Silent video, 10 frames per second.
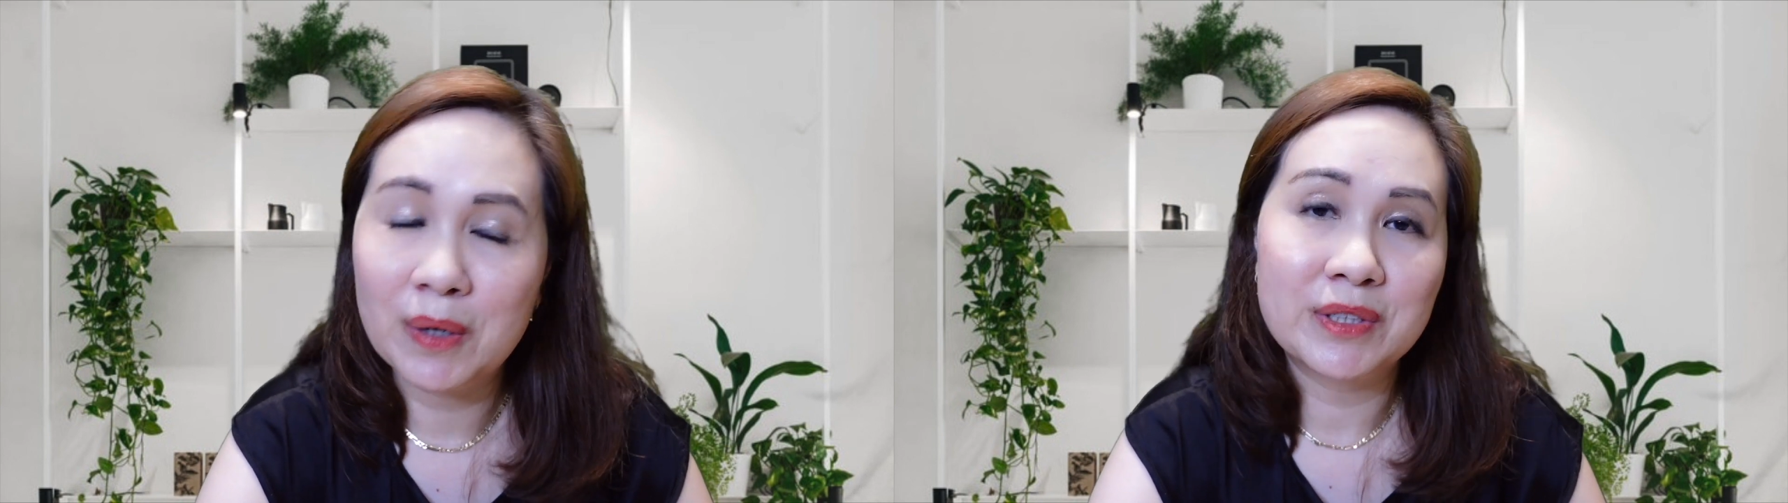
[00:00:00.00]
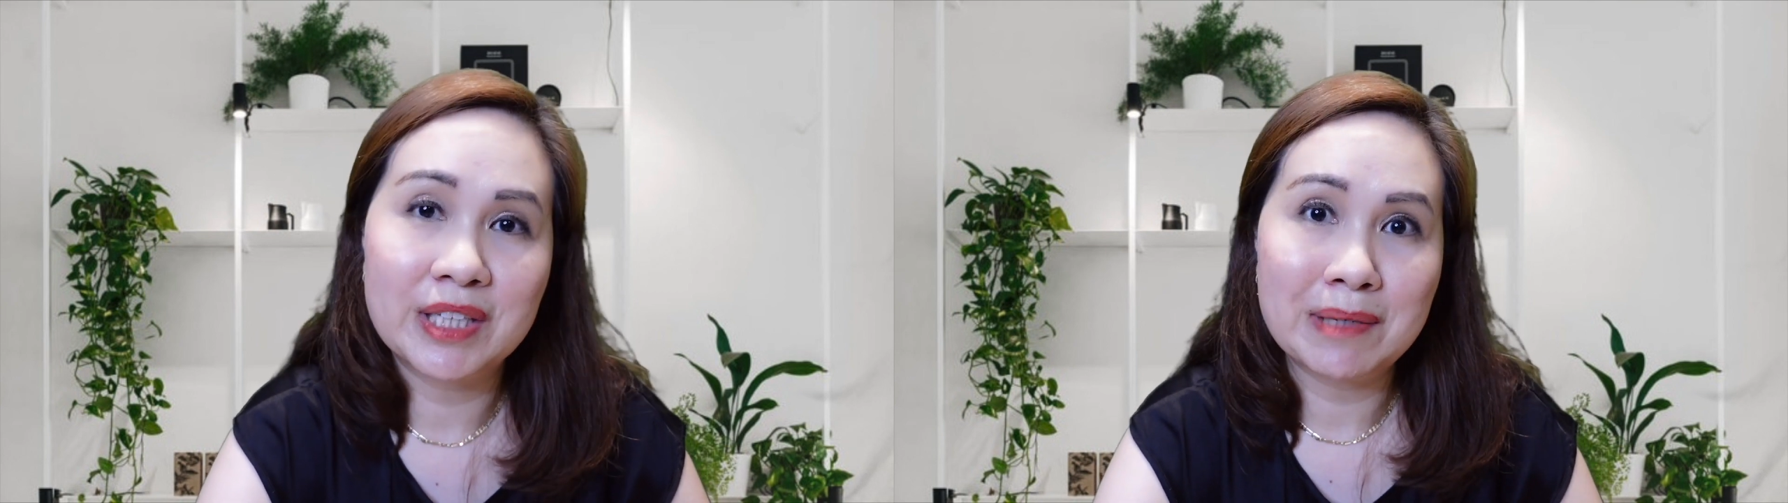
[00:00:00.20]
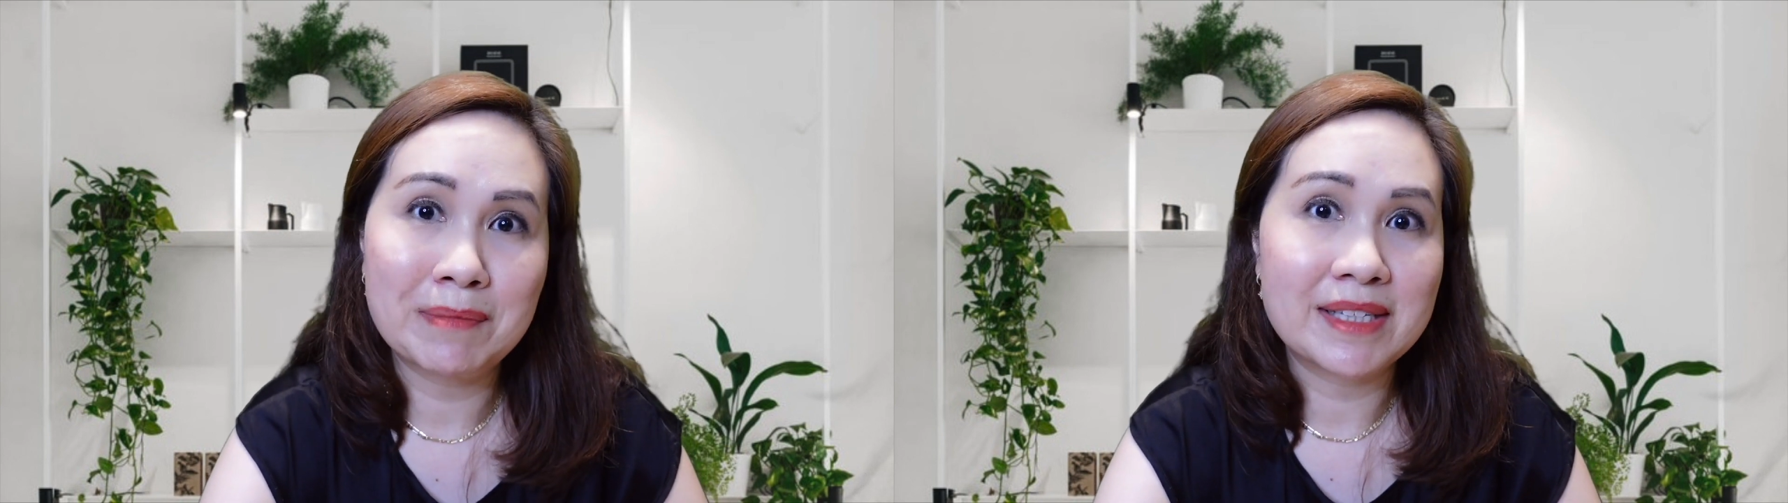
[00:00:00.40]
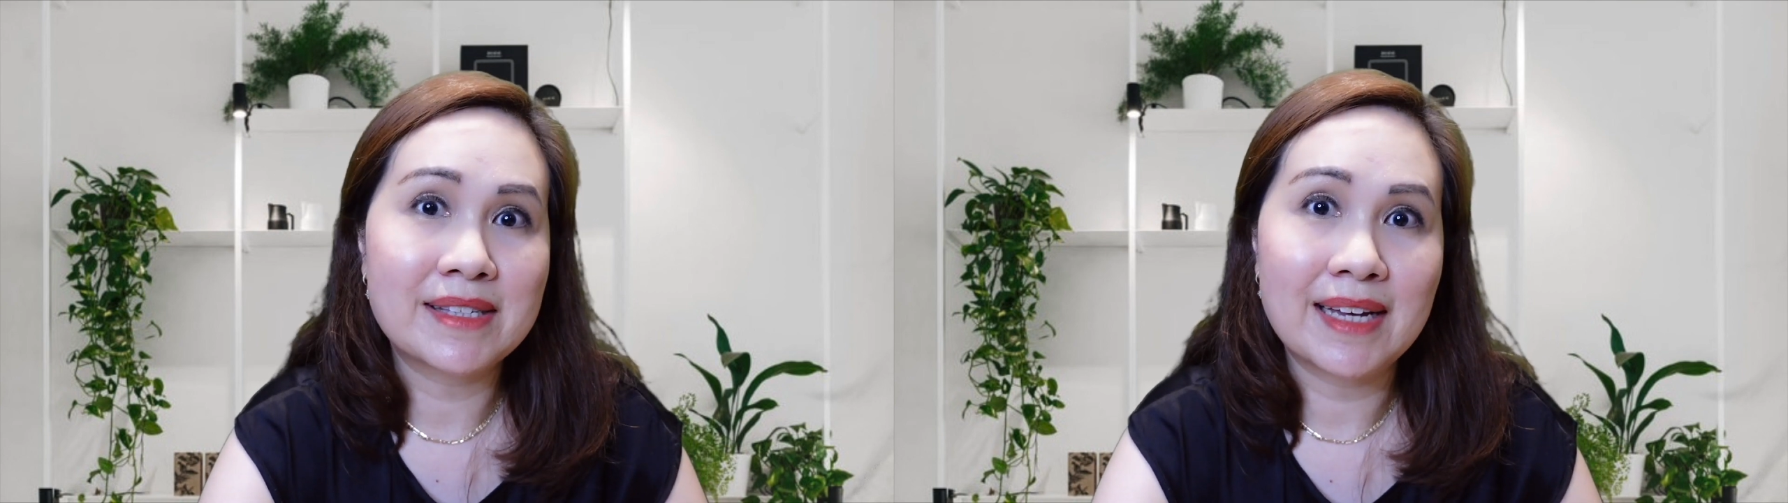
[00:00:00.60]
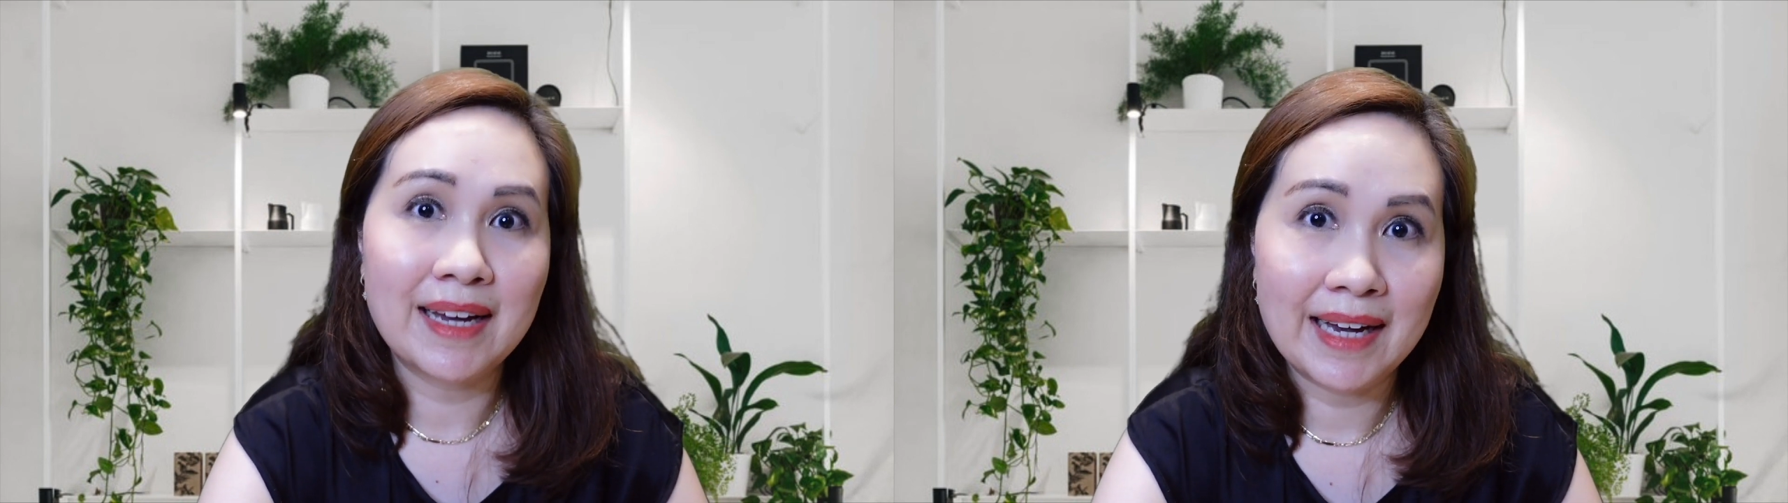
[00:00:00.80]
Her name
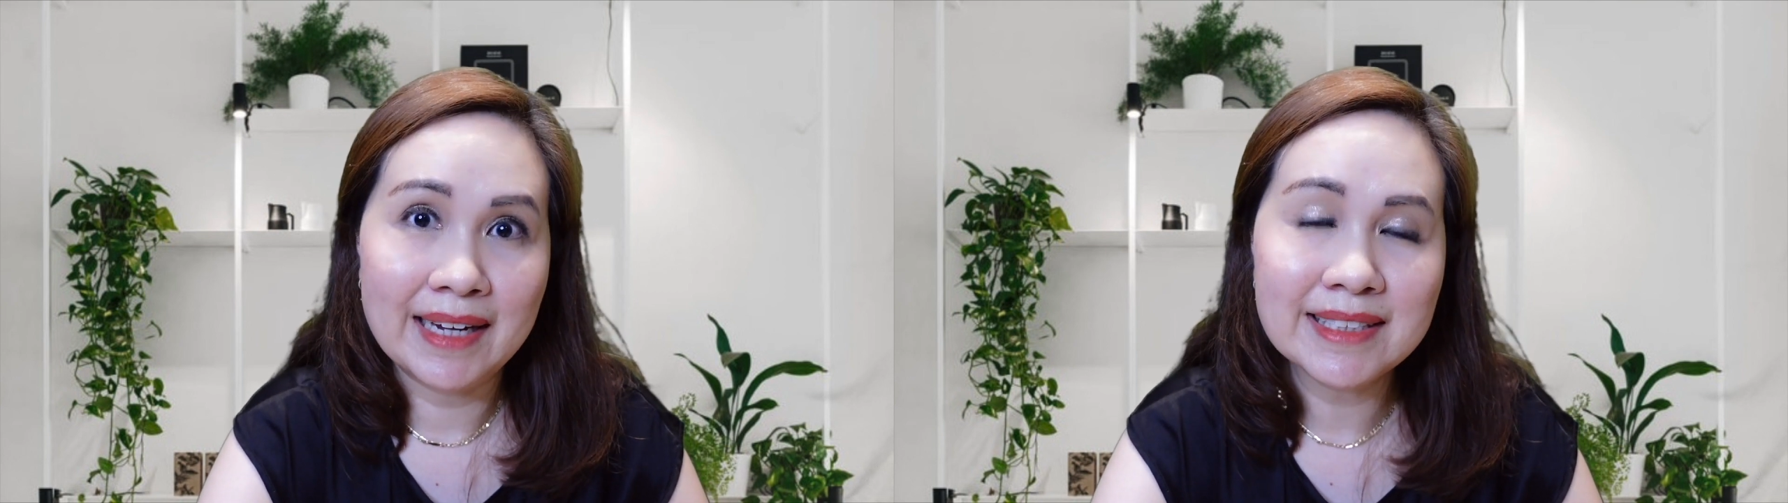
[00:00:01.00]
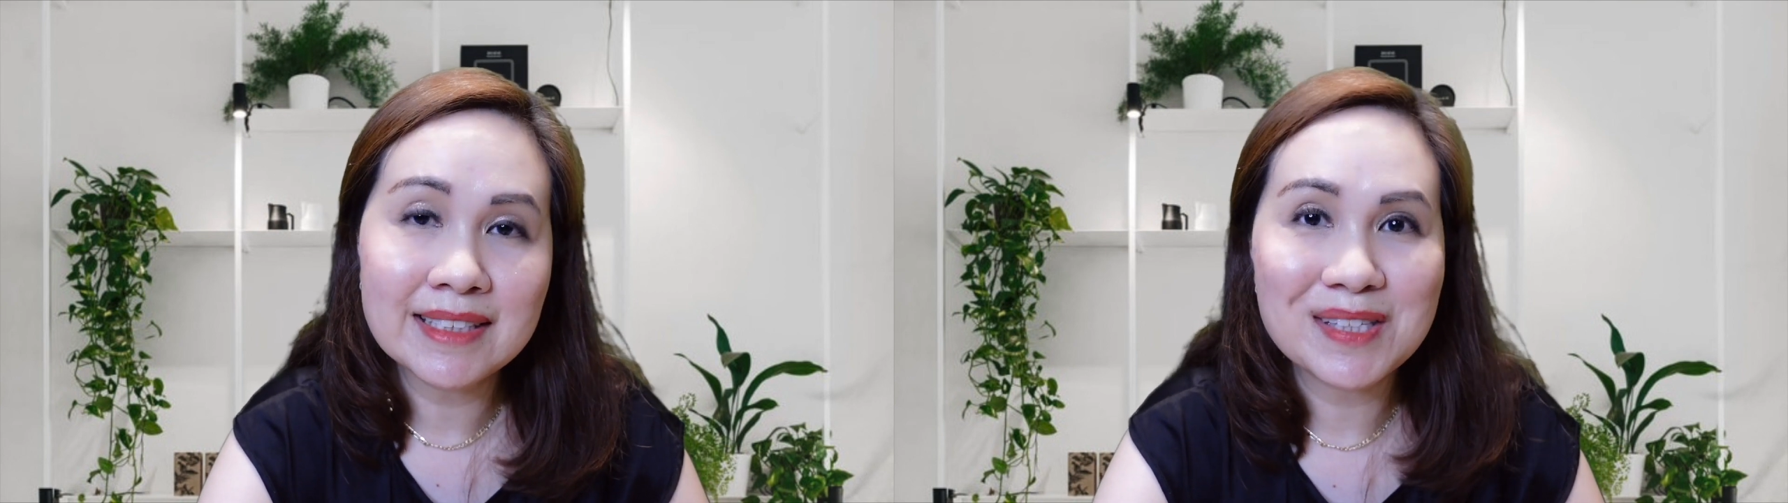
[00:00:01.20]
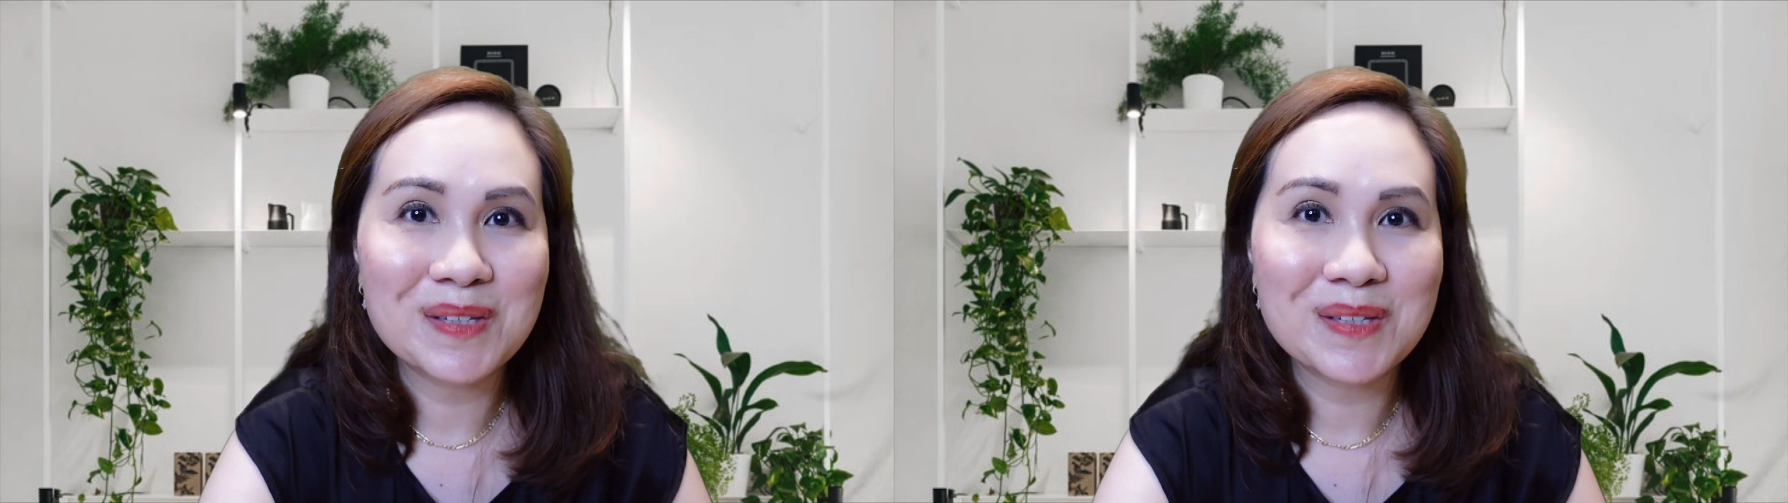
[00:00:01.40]
is Anne,